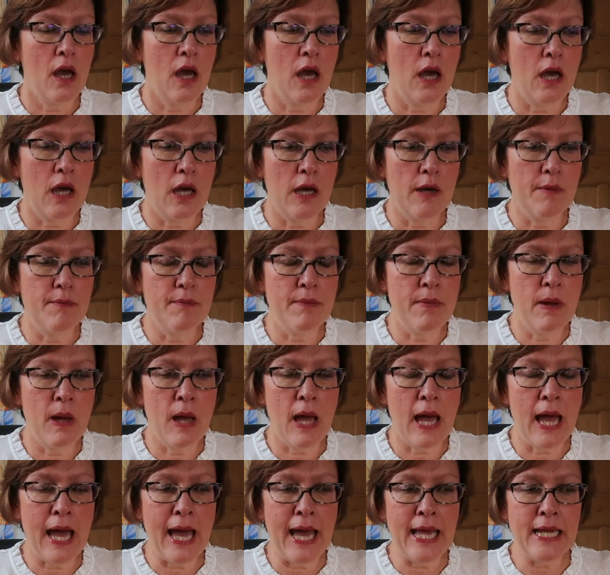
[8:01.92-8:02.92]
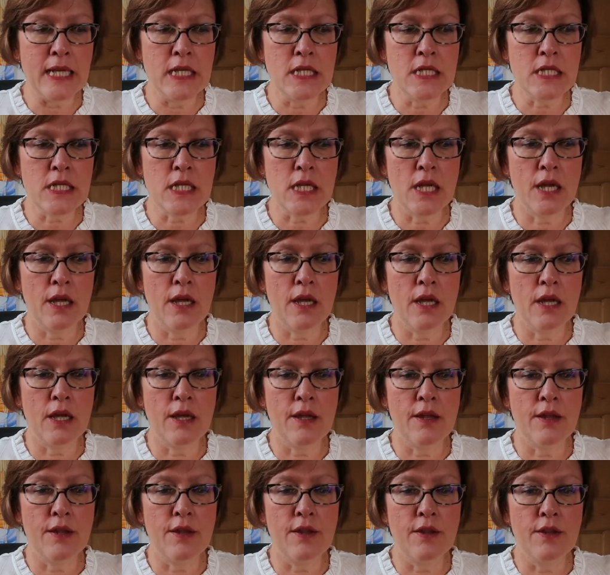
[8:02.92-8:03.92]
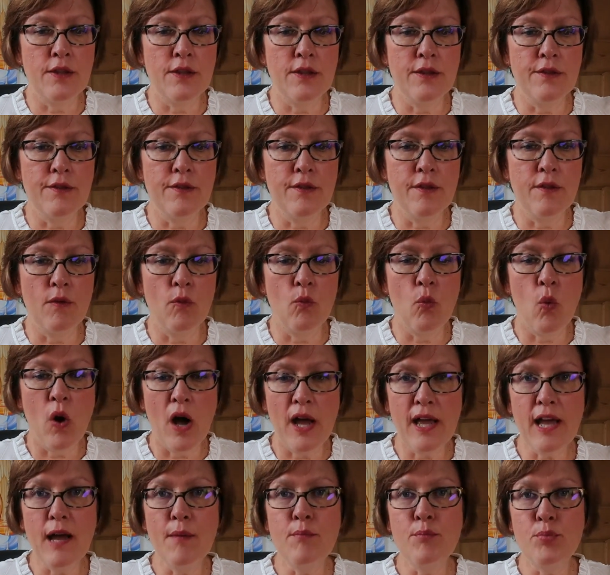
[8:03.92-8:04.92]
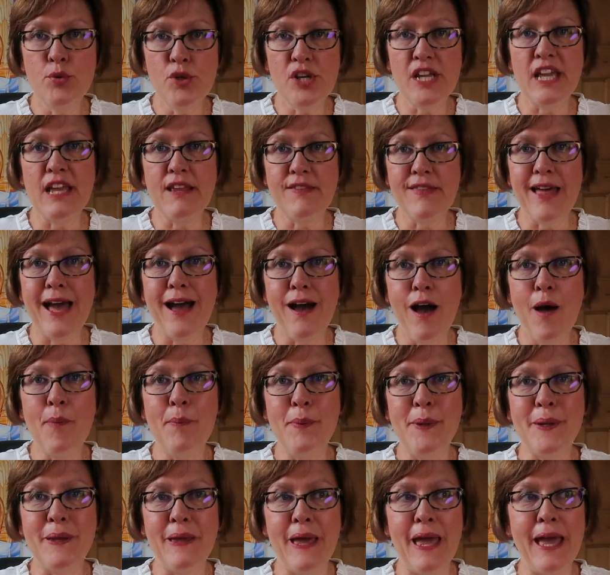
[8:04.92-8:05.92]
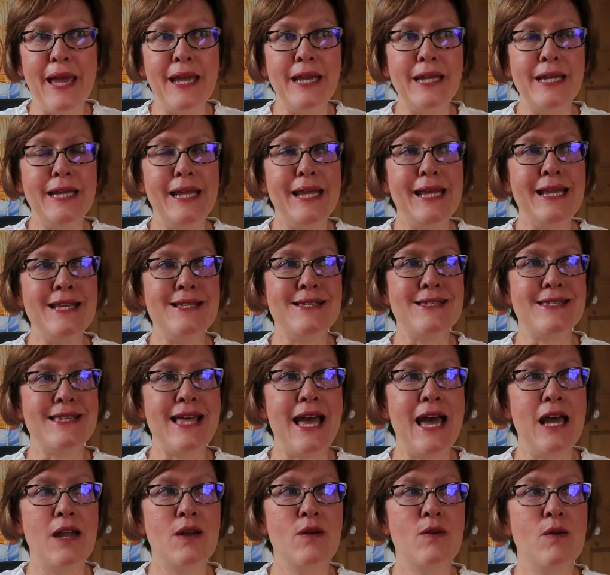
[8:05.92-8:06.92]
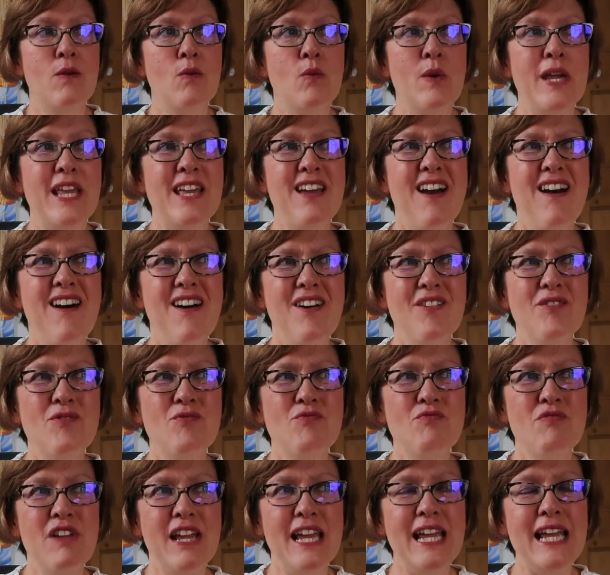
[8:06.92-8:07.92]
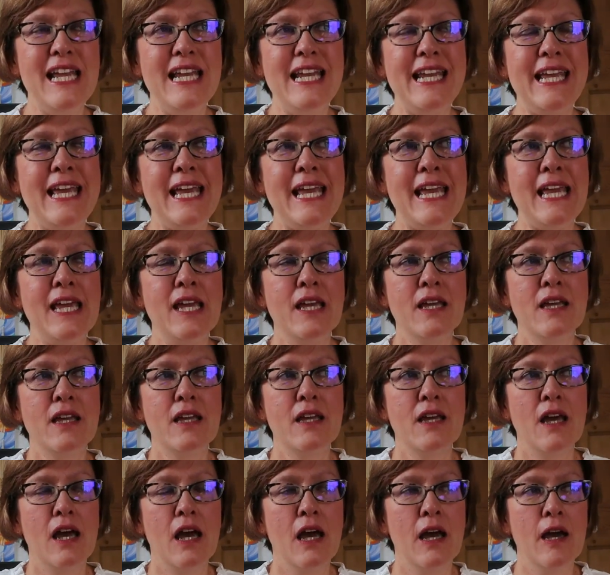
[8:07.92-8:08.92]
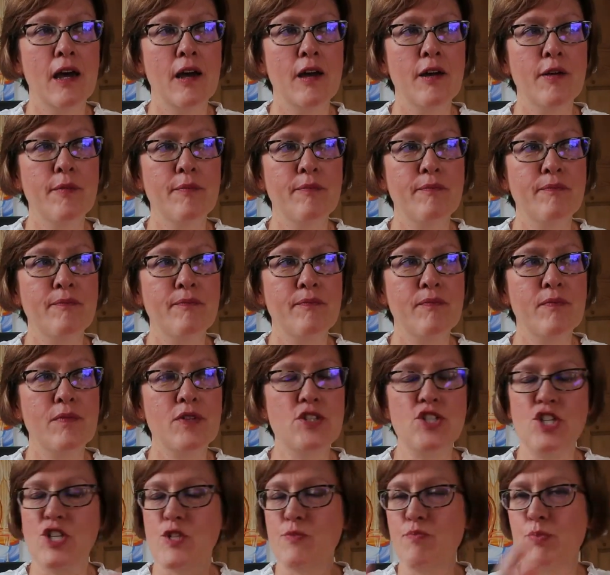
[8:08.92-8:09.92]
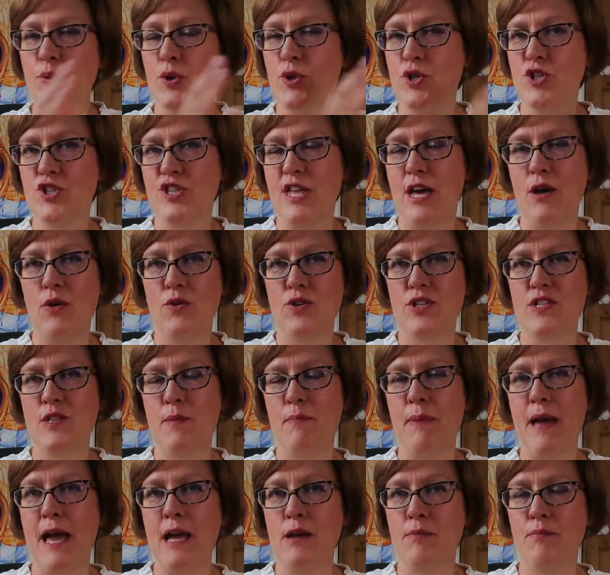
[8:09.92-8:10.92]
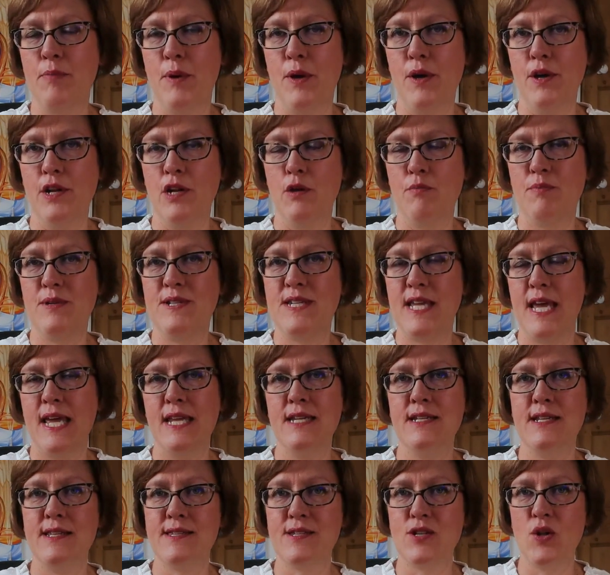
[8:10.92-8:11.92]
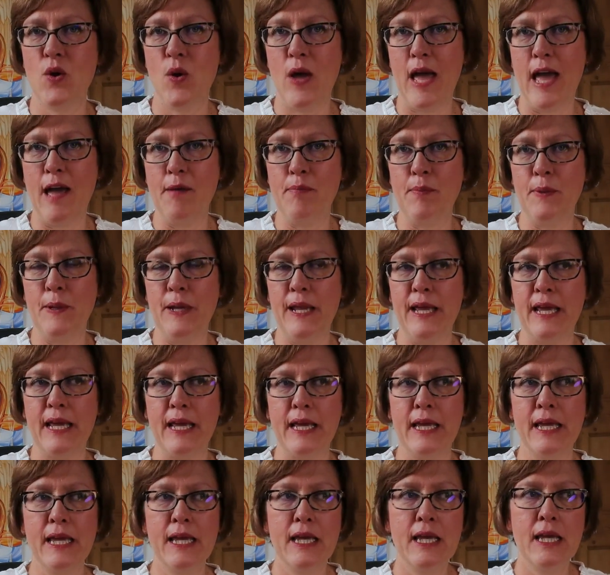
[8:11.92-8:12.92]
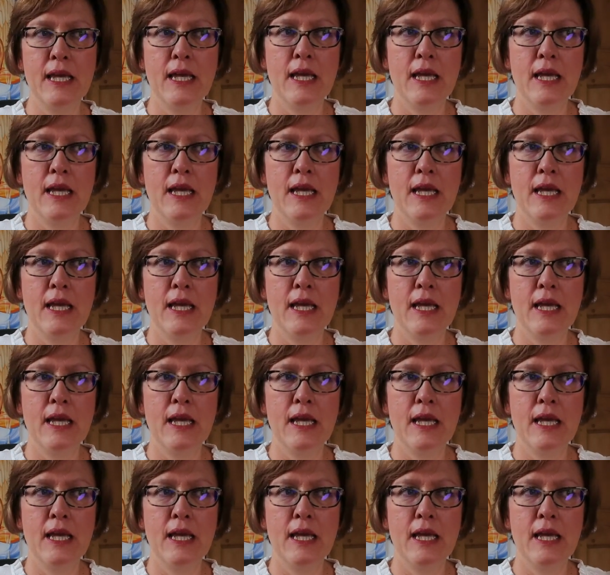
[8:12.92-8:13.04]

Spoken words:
And why I'm bringing that up again is that we can't really just push that onto the back burner and pretend it's not happening.